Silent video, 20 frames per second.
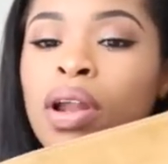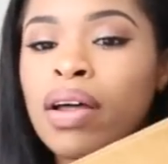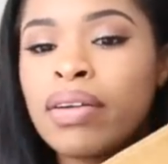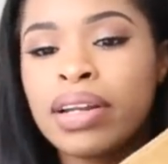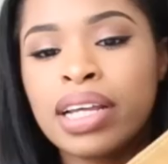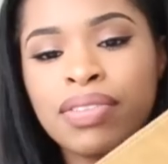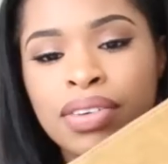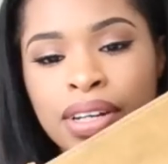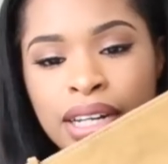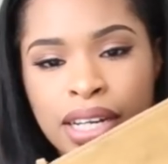I'll
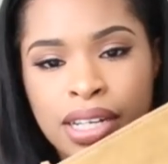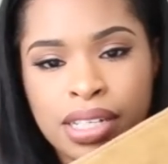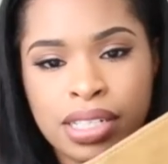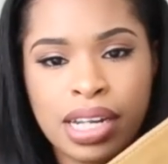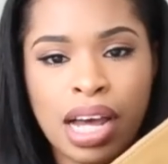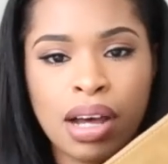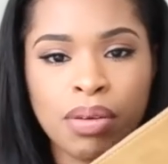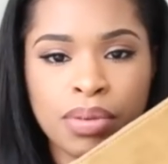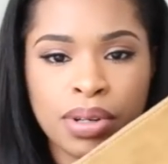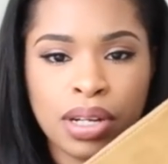leave a link
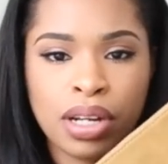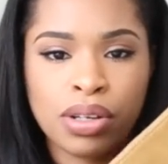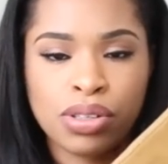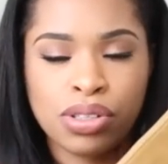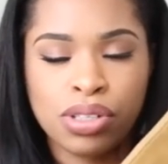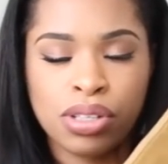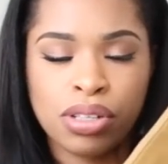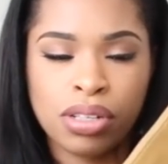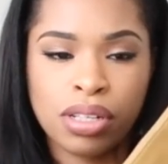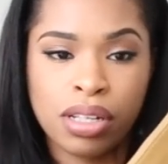down below
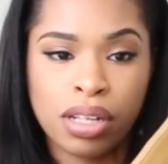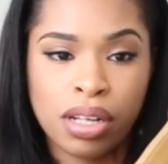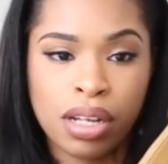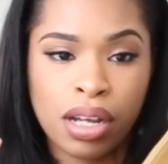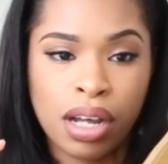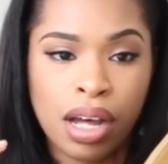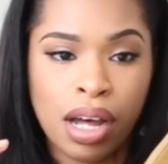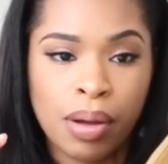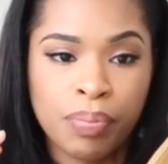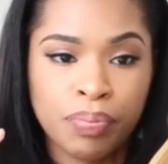to
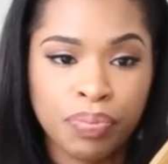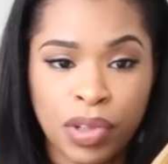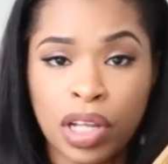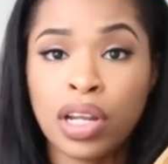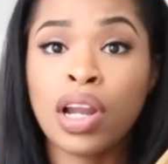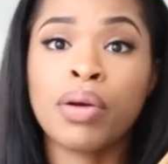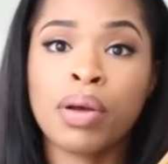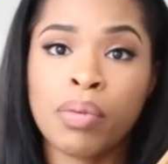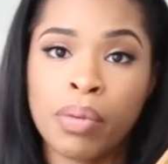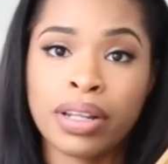the um,
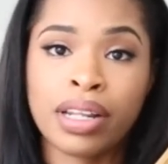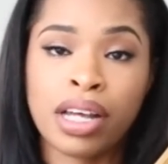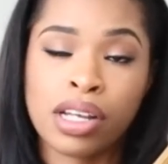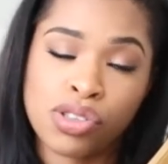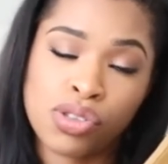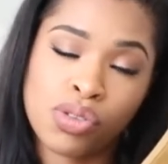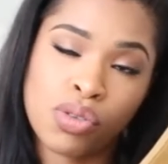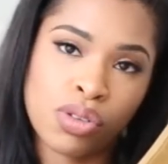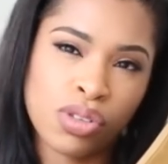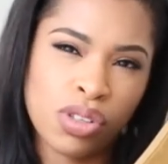Chloe one that I
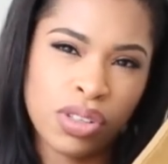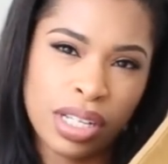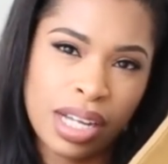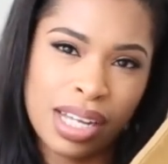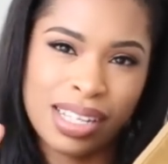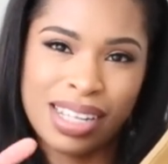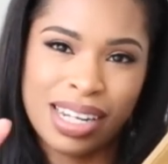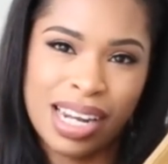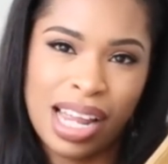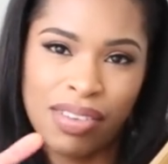saw so you
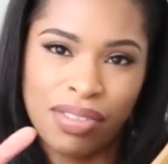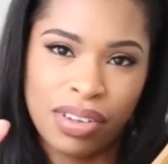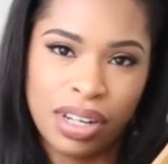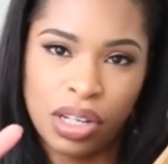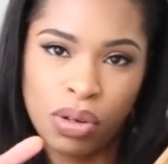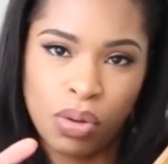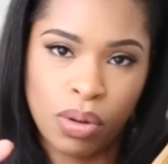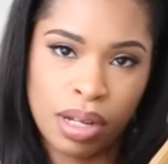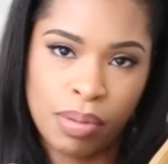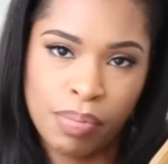guys can have a
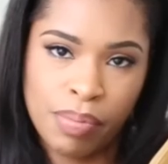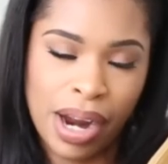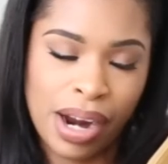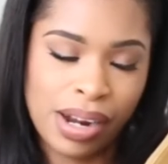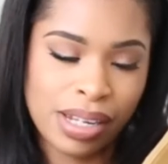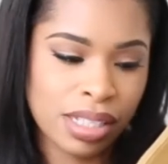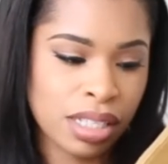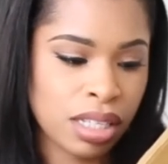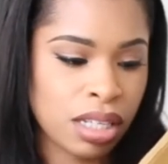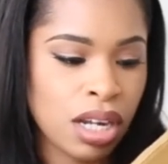little
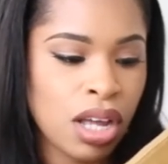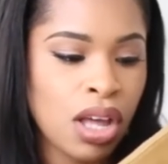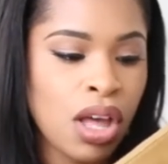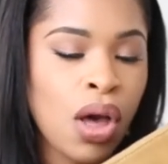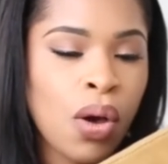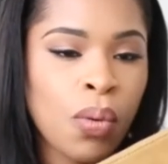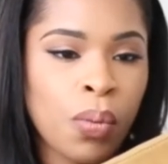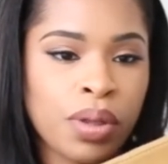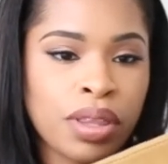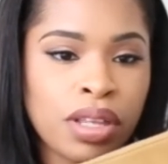comparison
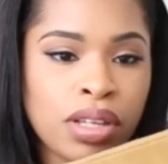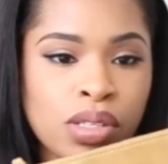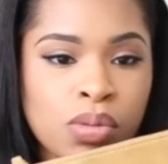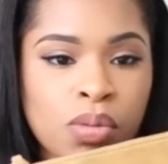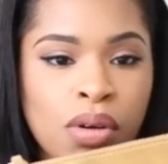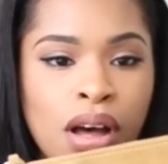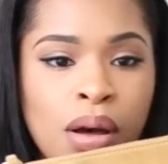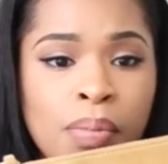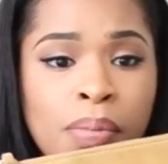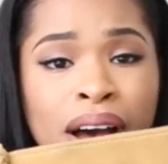with it as
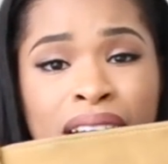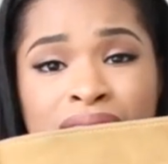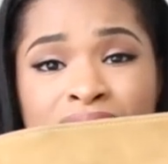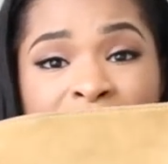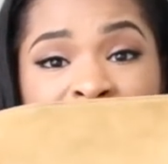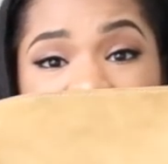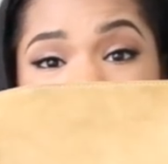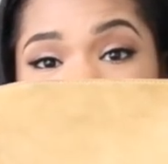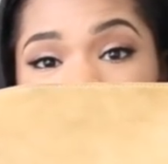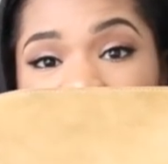well. But
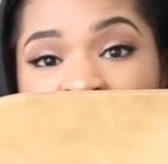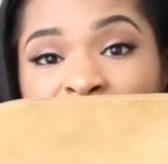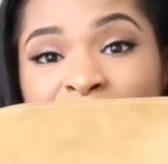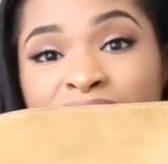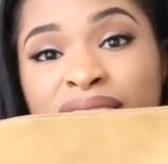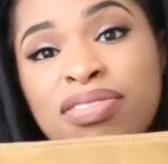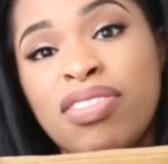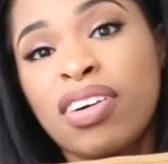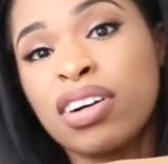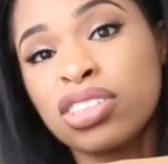I, I just
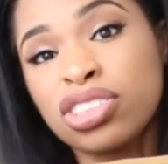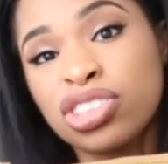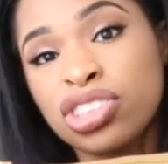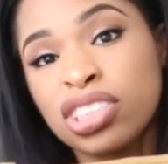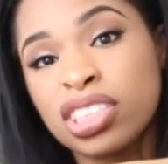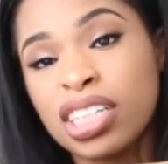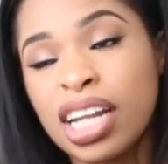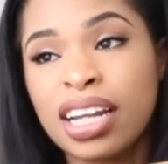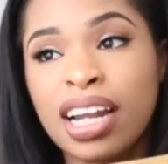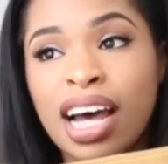like the
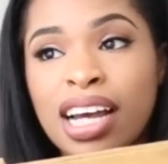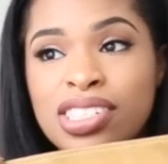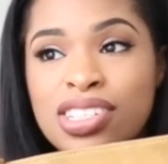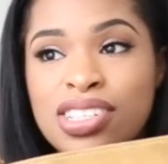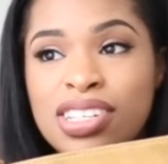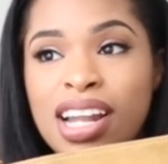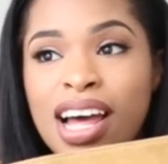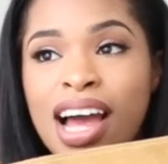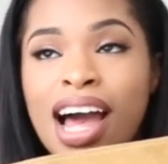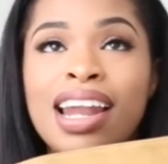function and I
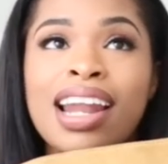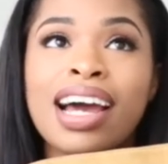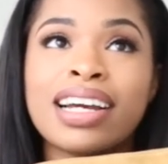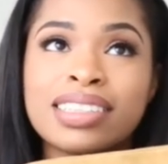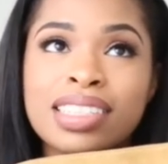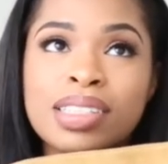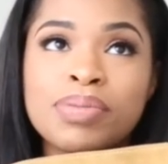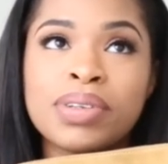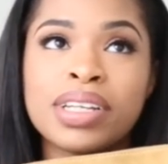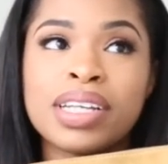just like, I
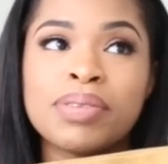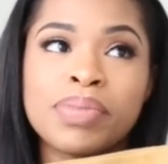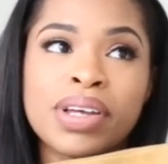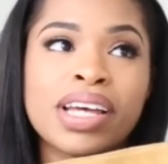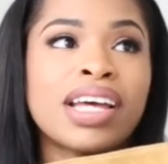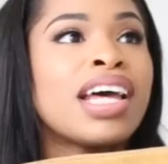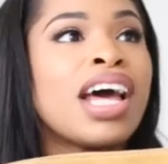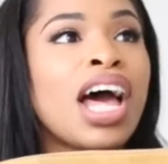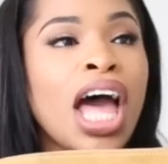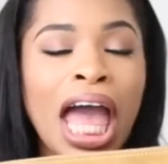like to be a
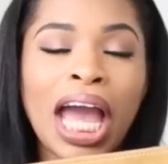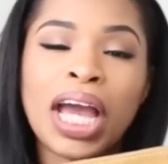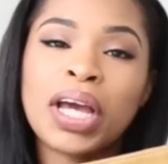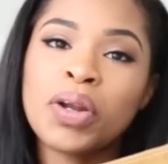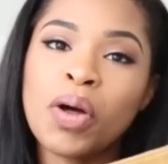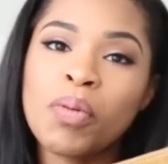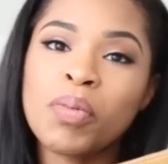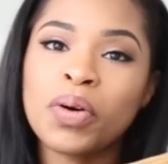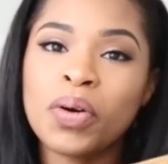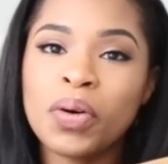bit
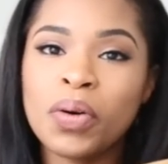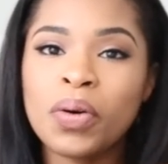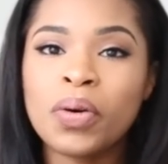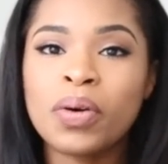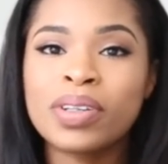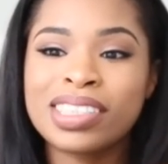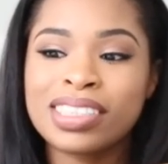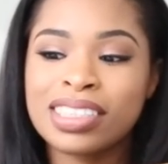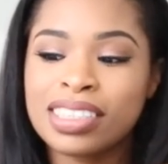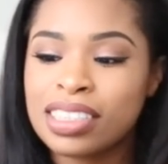
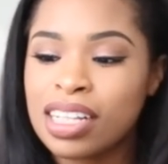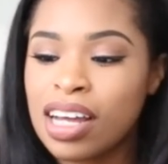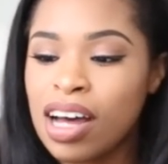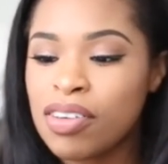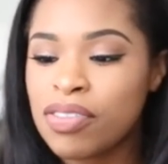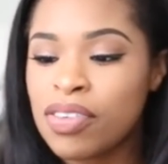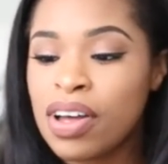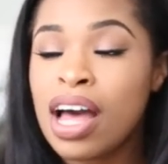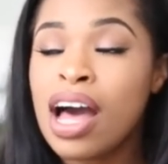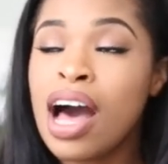economical and
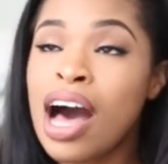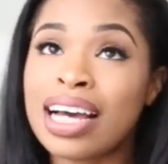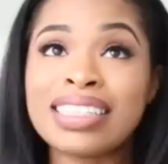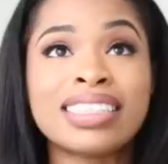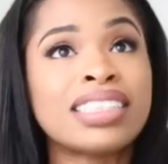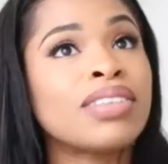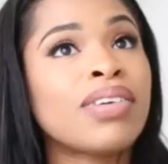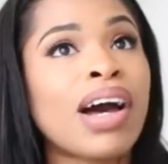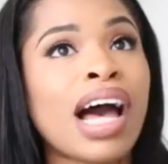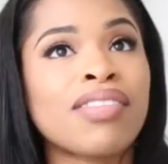stuff. I
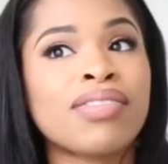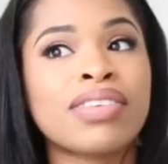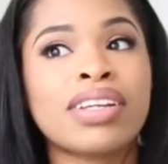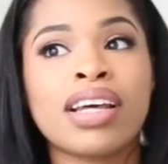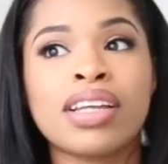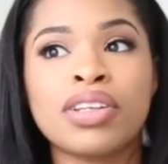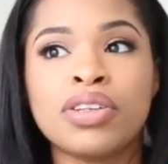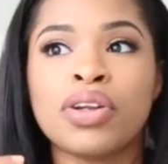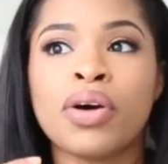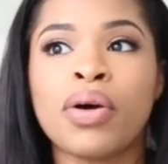still
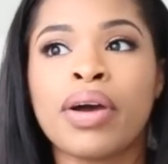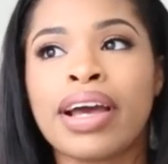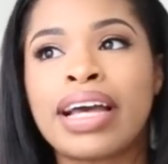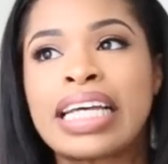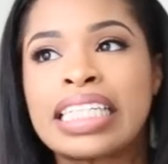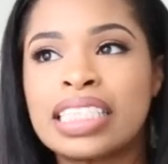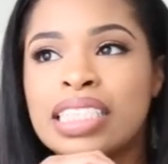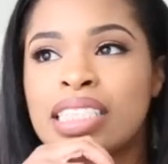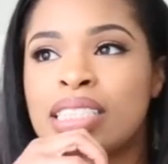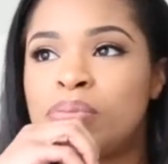haven't, you know,
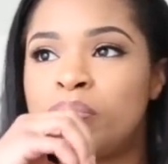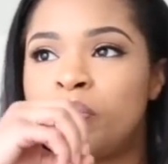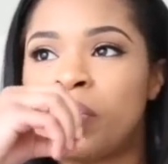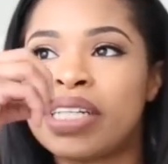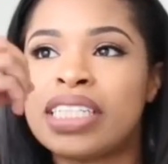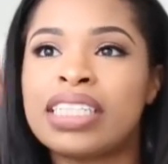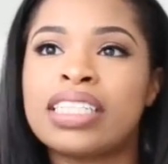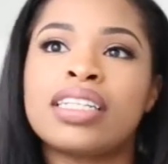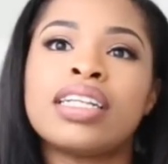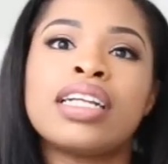
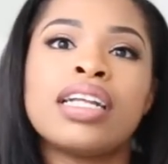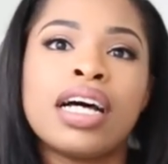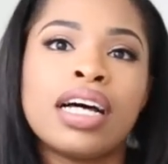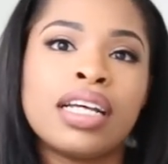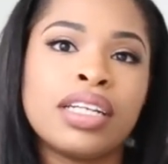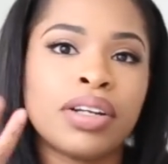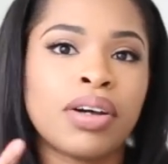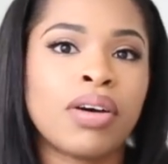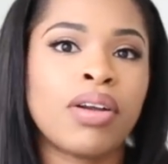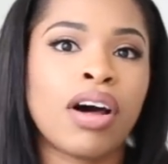expended, uh,
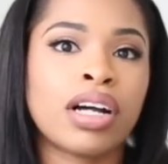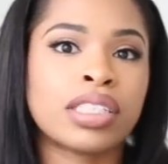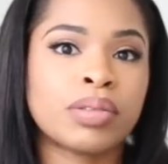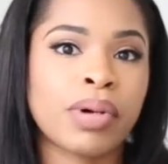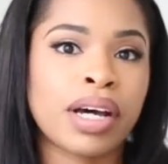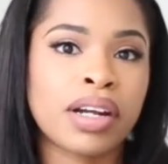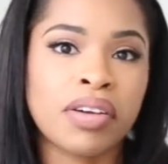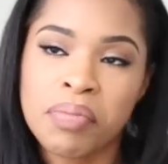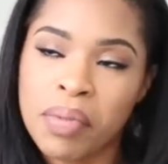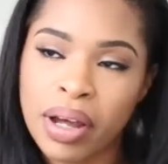you know, a large
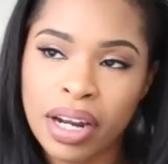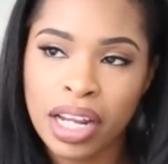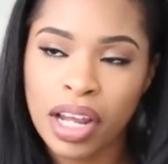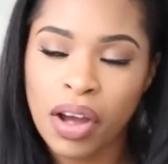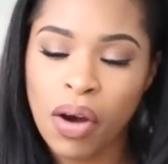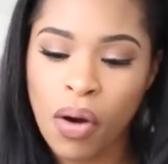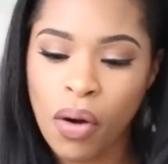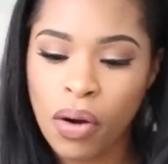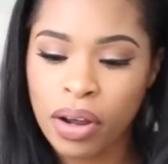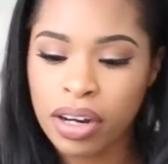amount of
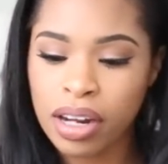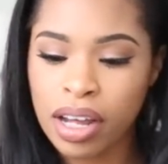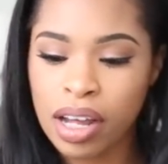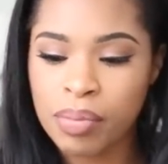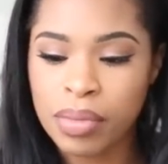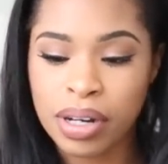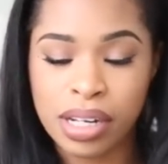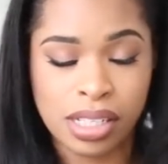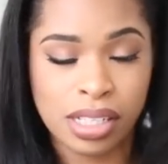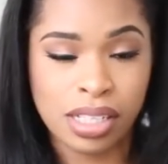money on
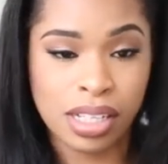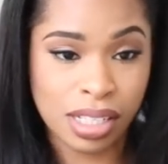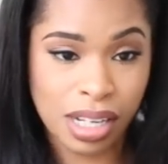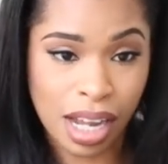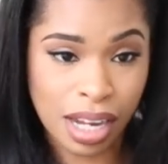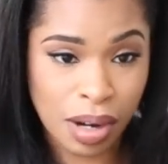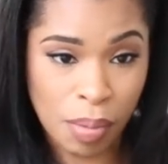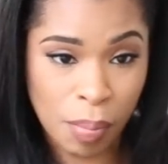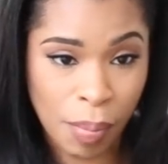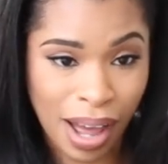um, in a
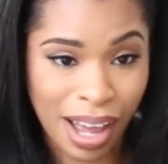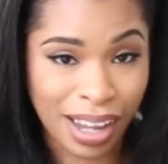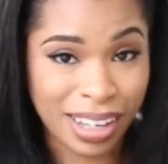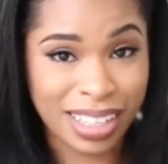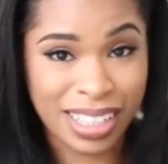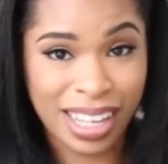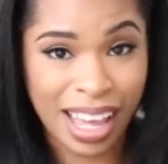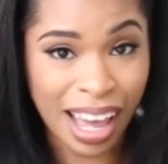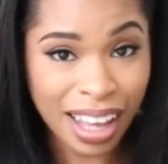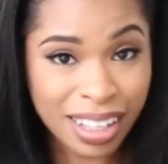designer
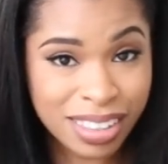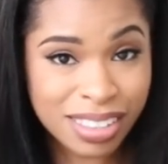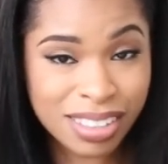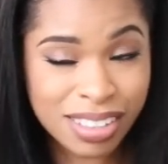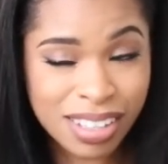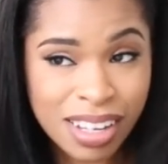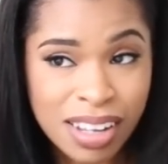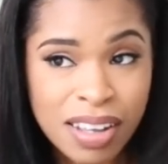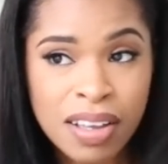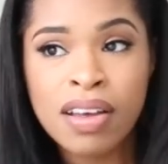bag
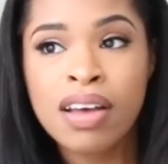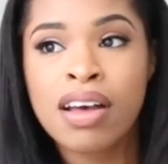yet.